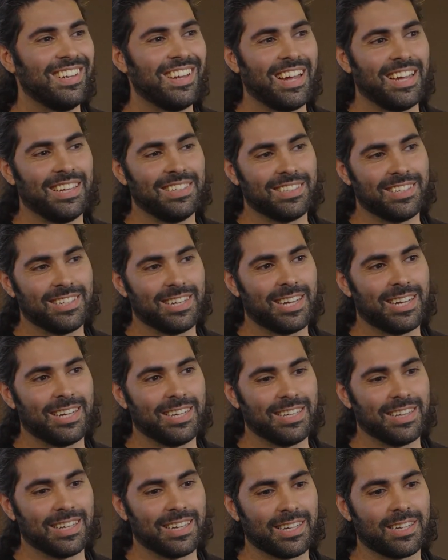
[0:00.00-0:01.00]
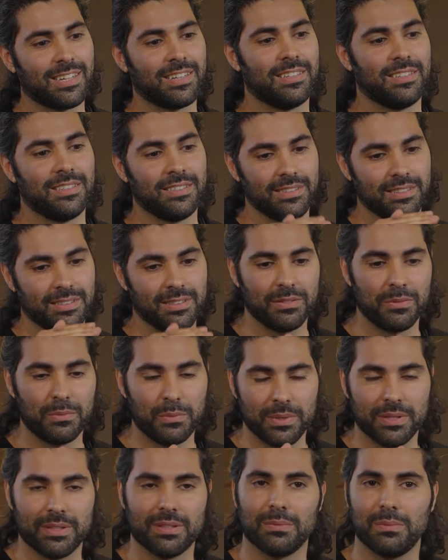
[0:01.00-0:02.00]
and then
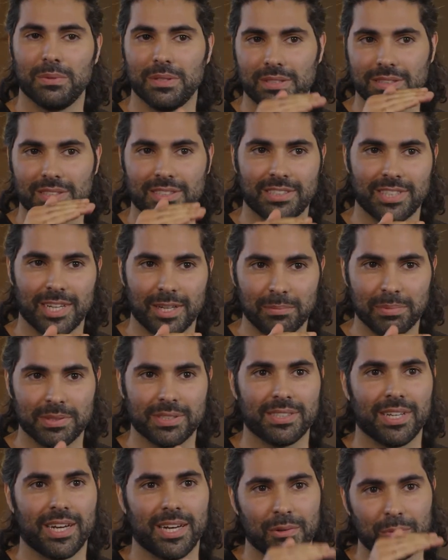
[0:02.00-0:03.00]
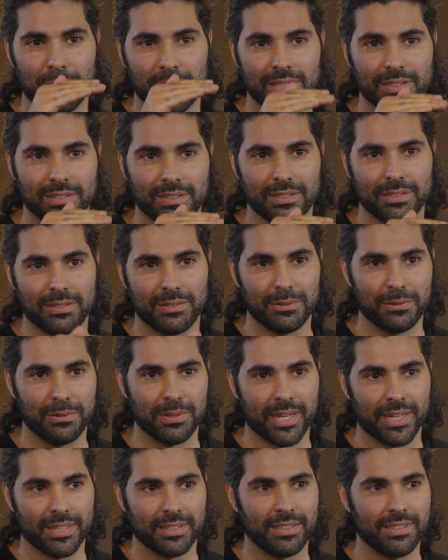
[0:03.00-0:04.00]
with steps I went to
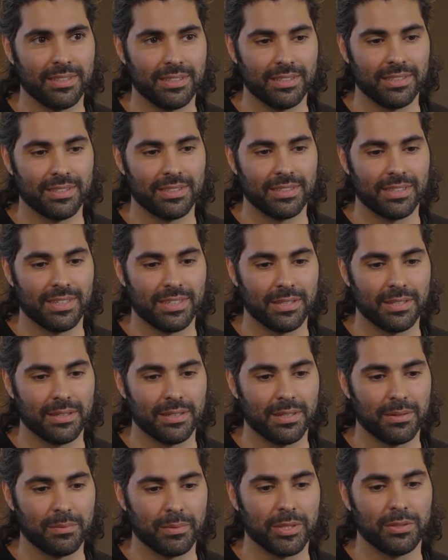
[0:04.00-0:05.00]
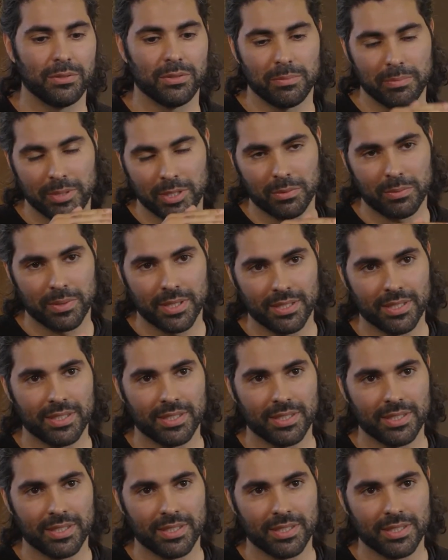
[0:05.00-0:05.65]
I went to the middle one,